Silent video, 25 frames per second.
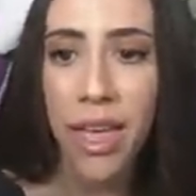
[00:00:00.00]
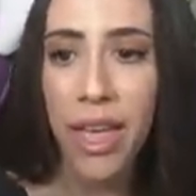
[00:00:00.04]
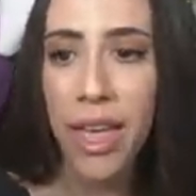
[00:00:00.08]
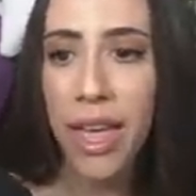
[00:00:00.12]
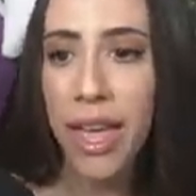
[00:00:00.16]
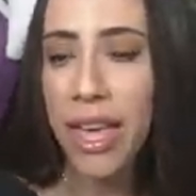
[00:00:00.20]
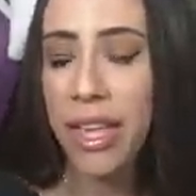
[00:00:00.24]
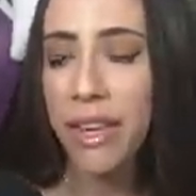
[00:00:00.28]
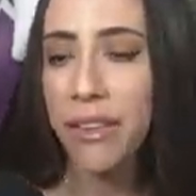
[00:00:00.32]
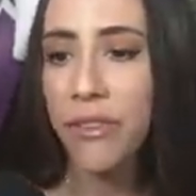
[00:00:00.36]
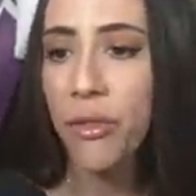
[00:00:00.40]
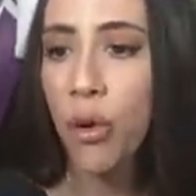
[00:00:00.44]

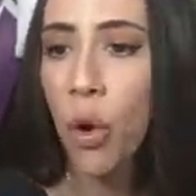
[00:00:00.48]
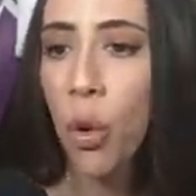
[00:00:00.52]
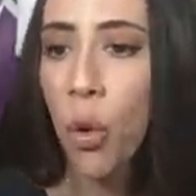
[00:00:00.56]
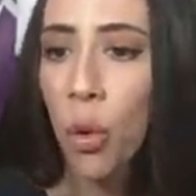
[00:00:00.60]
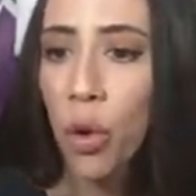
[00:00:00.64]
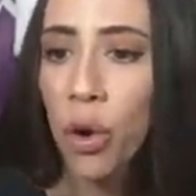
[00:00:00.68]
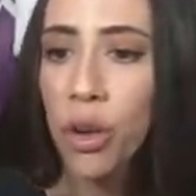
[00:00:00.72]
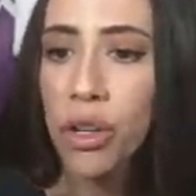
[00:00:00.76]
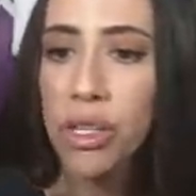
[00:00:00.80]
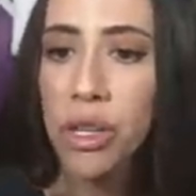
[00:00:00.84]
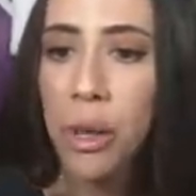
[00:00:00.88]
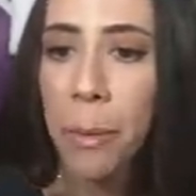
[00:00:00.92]
And of
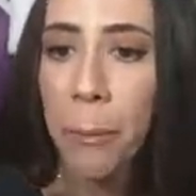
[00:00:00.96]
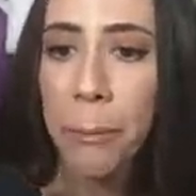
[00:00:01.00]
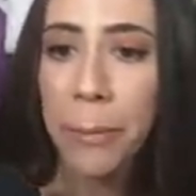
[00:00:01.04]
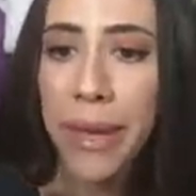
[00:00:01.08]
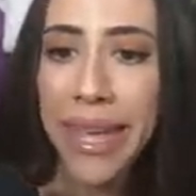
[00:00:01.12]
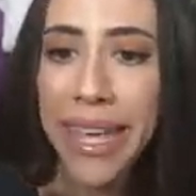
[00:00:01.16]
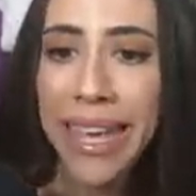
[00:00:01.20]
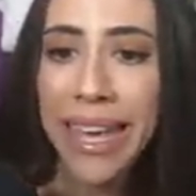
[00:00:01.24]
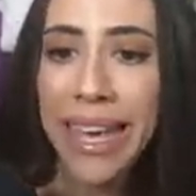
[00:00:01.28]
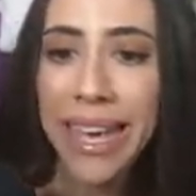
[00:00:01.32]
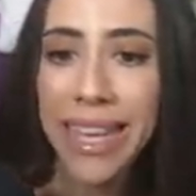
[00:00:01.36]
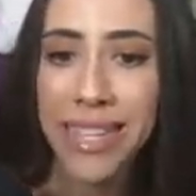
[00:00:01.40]
course,
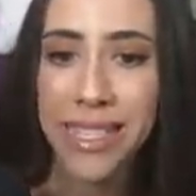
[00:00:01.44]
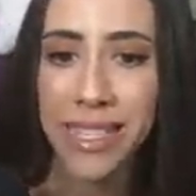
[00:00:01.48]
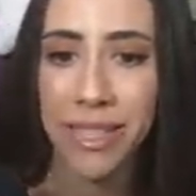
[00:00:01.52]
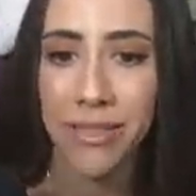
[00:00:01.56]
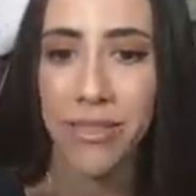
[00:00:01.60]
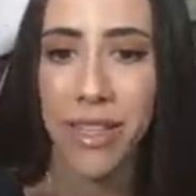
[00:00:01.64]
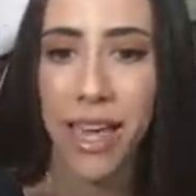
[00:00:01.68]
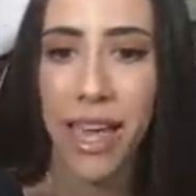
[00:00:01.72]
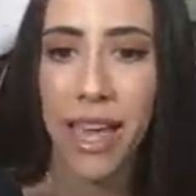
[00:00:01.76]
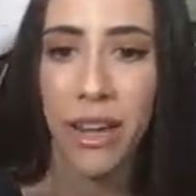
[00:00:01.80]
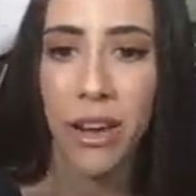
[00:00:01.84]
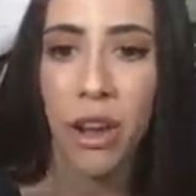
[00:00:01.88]
because of
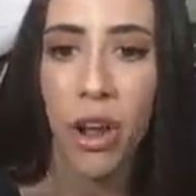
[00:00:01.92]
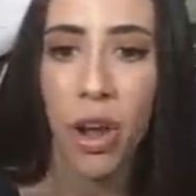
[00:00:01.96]
that,